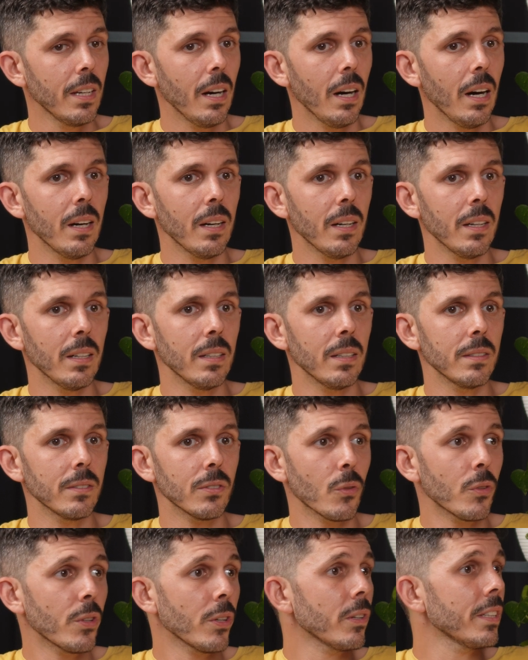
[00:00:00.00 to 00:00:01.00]

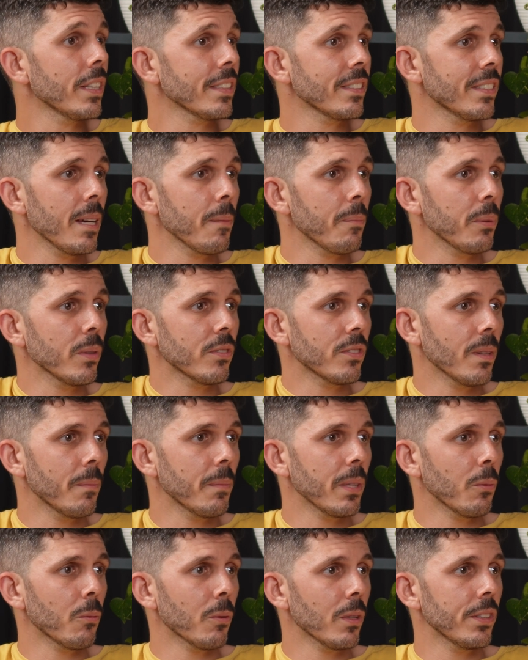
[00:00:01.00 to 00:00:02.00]
So they're an example of
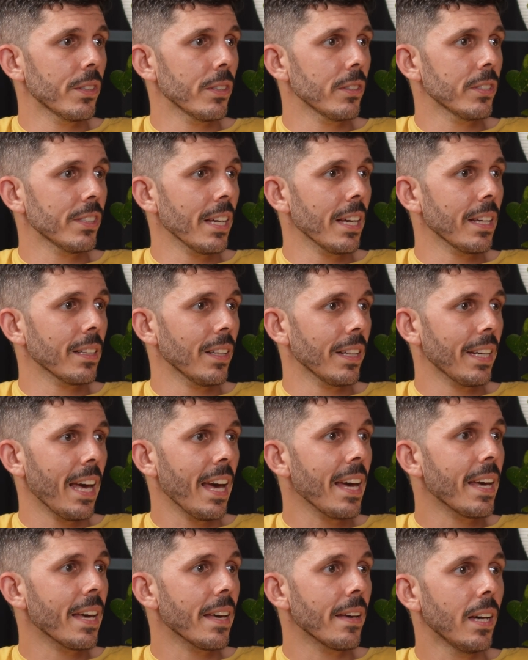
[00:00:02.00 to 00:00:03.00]
somebody where they're saying like,
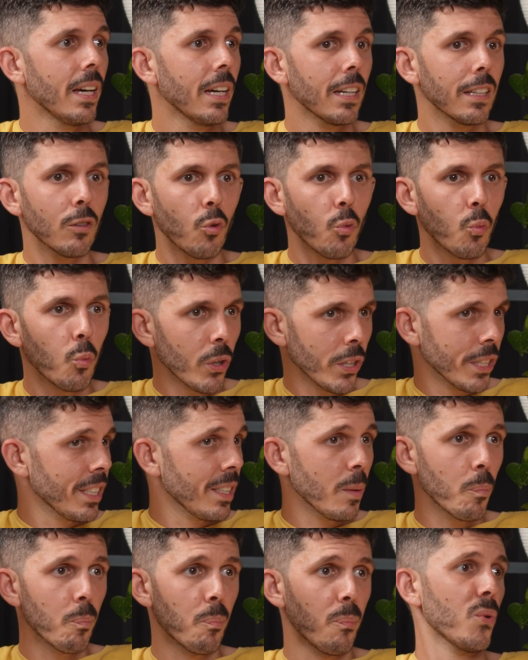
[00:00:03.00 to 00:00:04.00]
hey, we're going
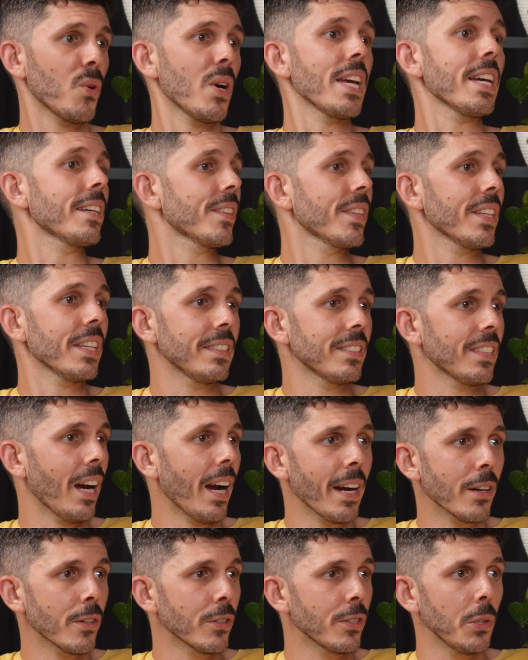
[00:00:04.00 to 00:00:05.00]
to break the
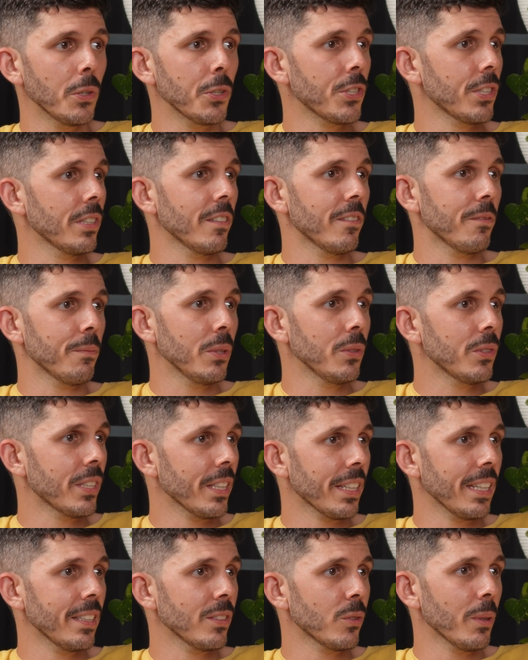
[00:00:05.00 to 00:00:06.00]
entire notion of
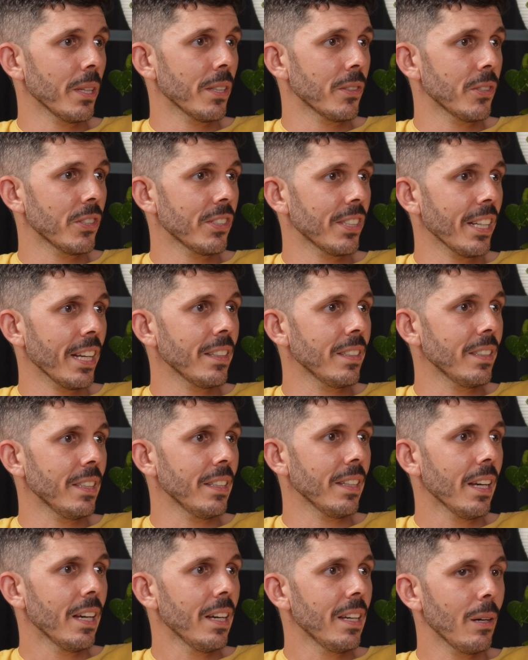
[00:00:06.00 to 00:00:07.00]
music as we understand
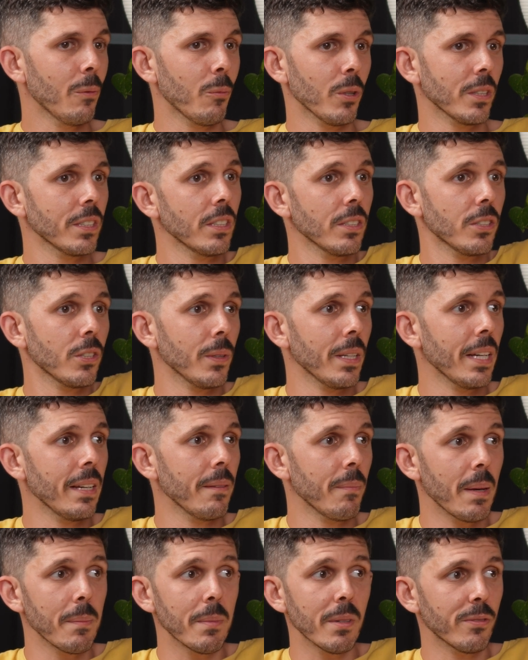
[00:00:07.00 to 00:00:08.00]
it, and we're going to create,
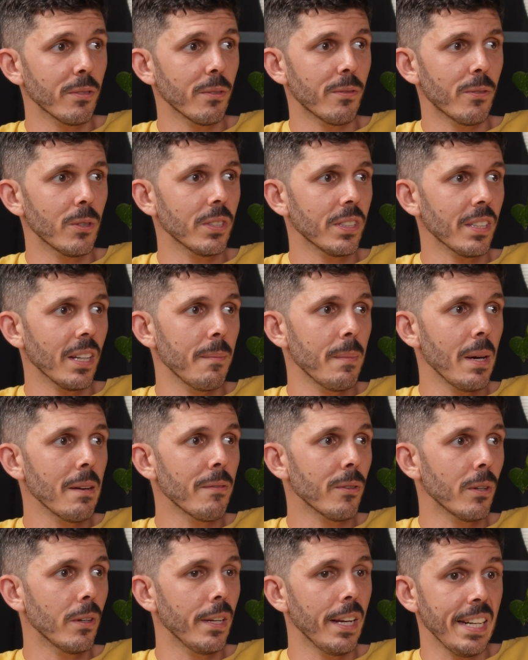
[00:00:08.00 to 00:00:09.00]
maybe for the first time
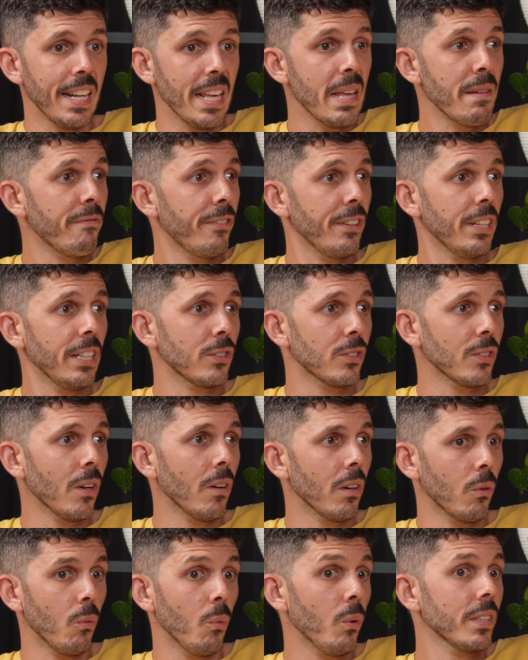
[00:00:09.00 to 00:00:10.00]
ever, an infinite
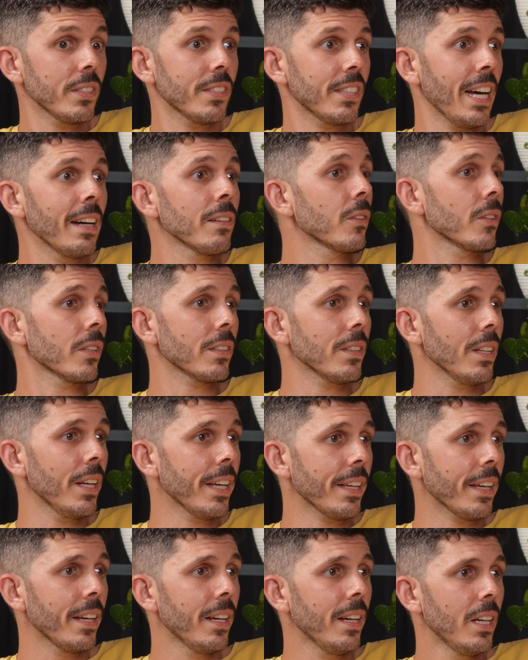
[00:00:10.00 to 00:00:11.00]
song. What does that look
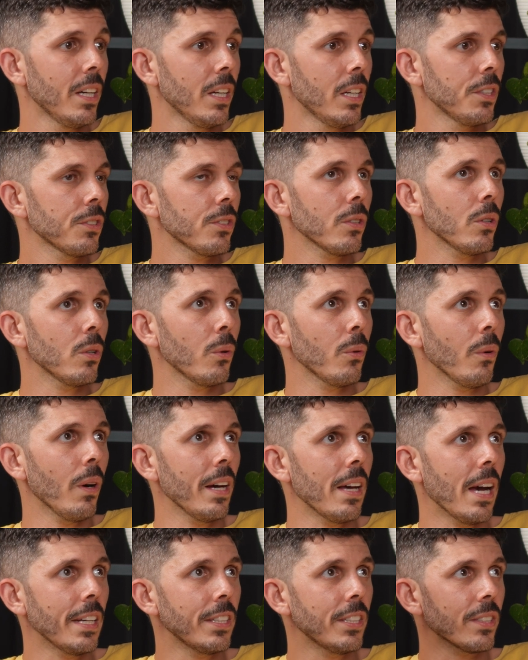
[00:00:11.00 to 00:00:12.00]
like? So
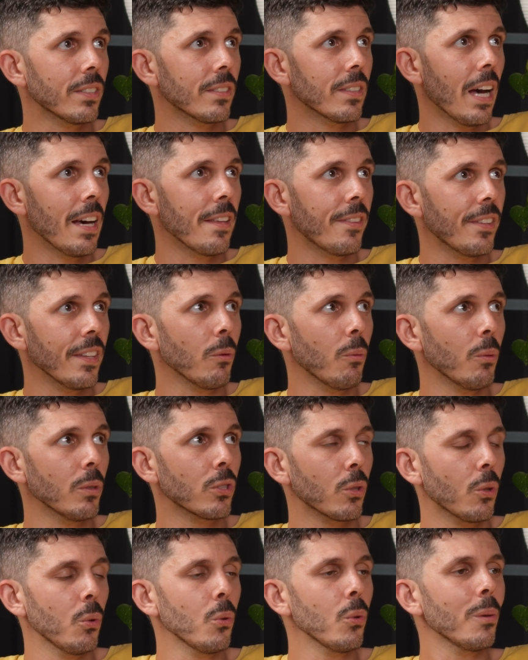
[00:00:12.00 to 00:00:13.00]
I think what's
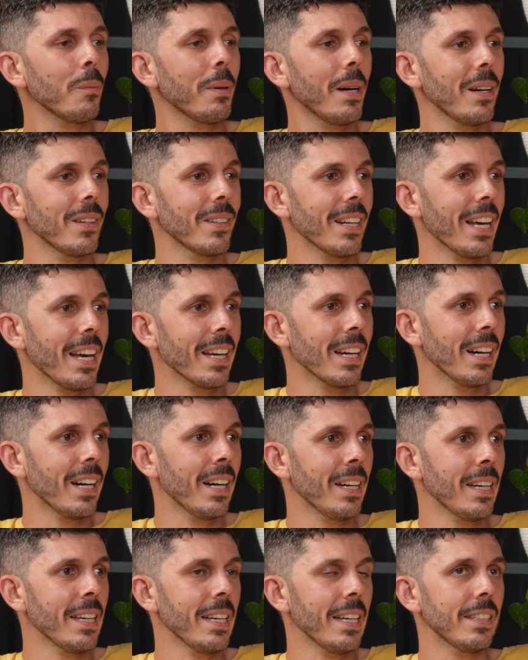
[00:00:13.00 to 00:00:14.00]
cool about
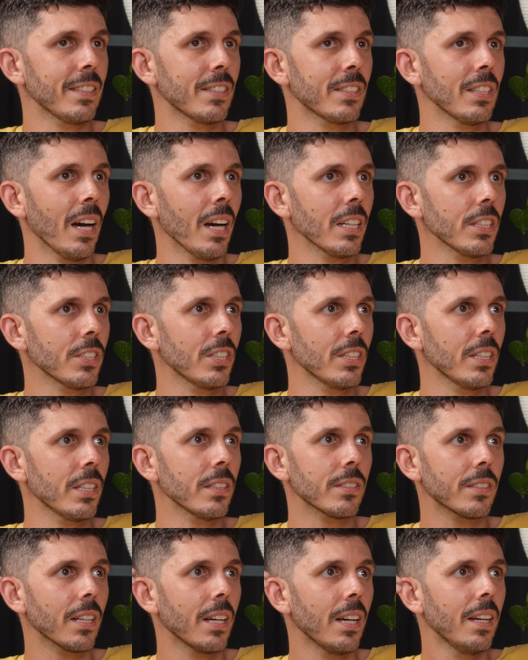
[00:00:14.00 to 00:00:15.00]
AI is not
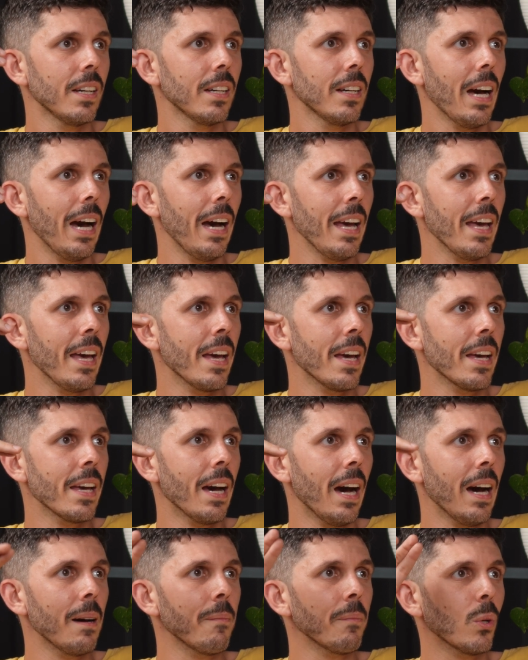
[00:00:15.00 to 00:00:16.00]
just, hey,
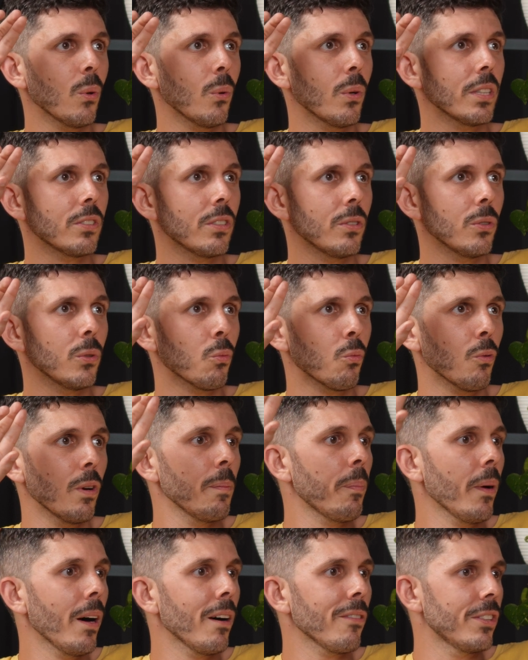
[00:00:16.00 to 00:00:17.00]
I'm going to
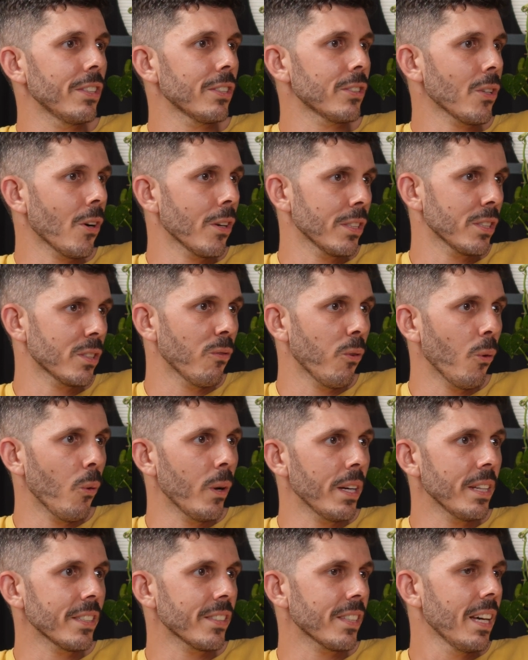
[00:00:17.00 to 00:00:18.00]
rip off this artist's
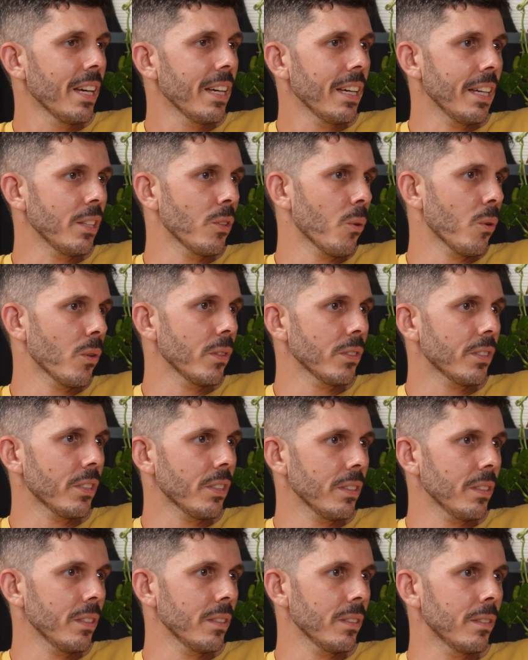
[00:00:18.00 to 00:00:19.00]
voice in order
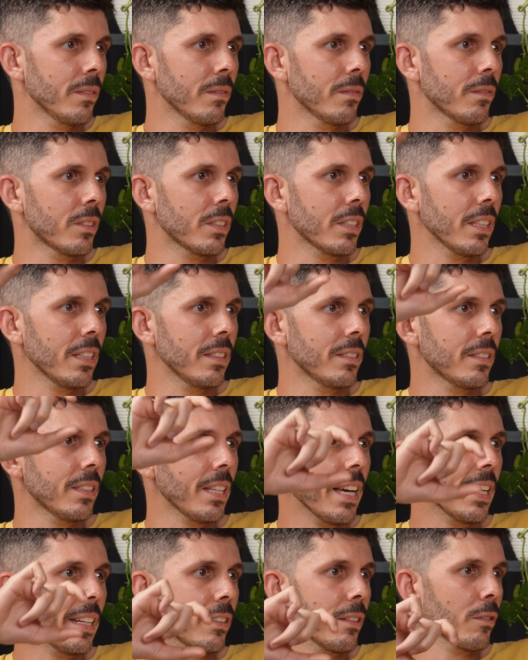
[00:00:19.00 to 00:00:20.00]
to
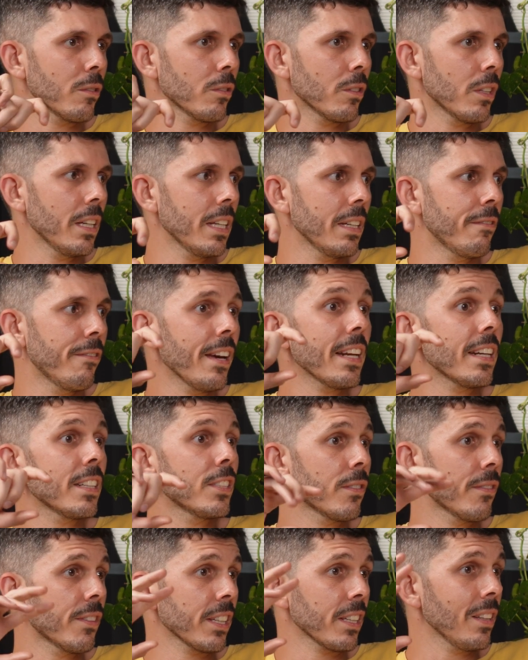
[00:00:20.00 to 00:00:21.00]
take advantage
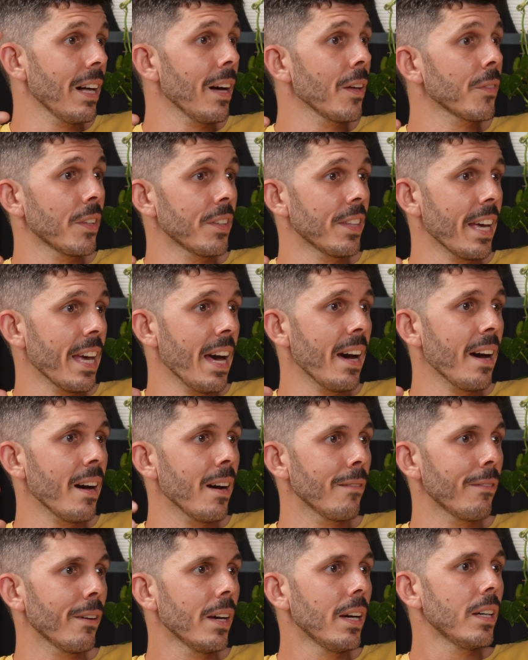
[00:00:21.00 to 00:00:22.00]
of the clout that they
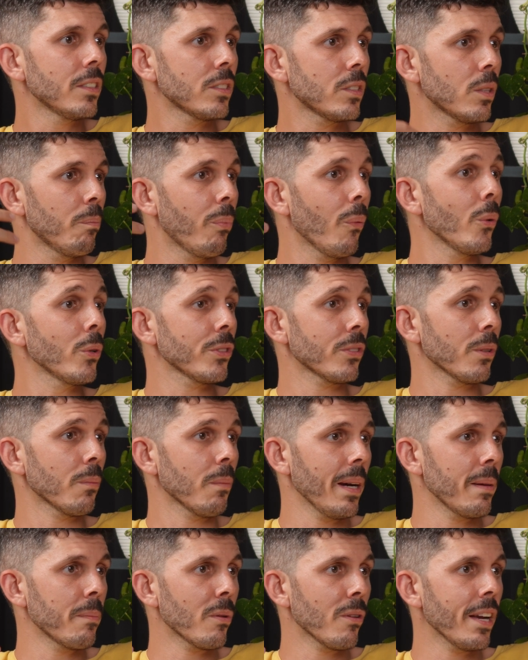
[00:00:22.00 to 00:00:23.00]
have to bolster
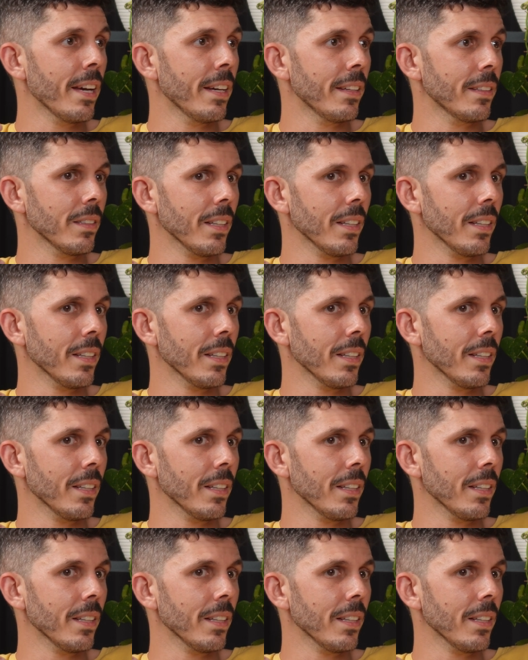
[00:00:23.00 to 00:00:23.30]
my brand.